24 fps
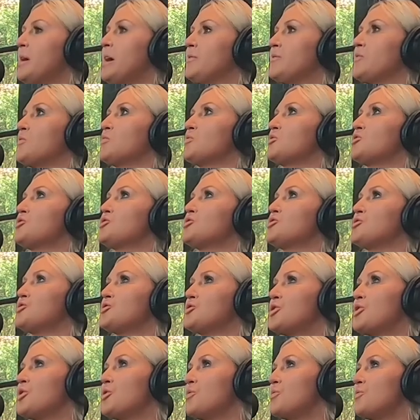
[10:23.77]
Everyone's just
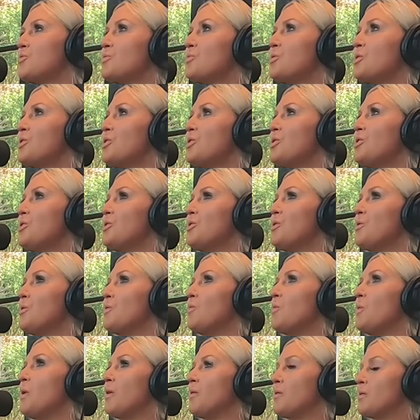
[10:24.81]
so
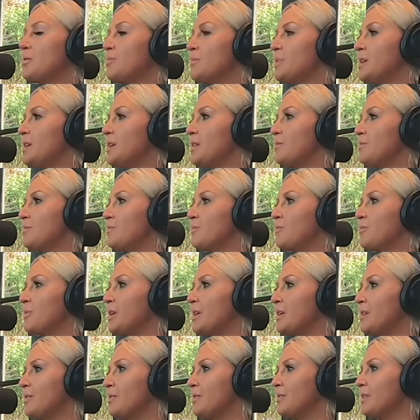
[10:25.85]
welcoming and
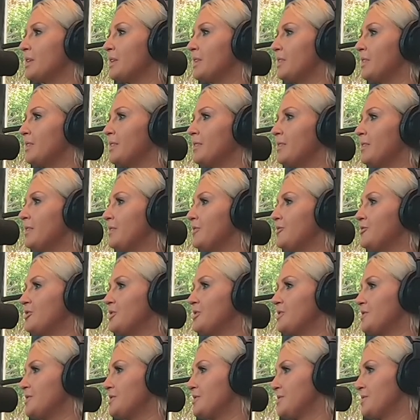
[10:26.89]
real and
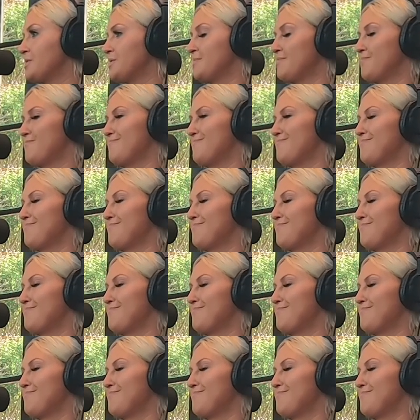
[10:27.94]
just